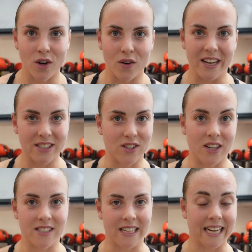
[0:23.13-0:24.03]
of
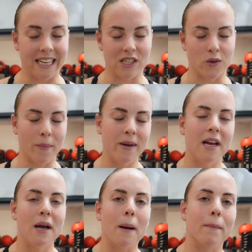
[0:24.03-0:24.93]
exercises they're getting this from,
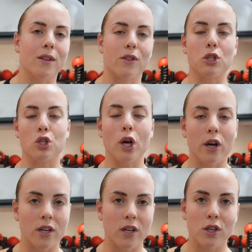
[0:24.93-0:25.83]
but the
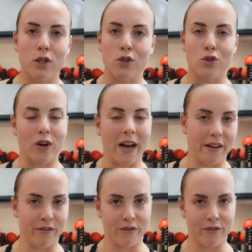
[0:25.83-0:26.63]
jerk drive.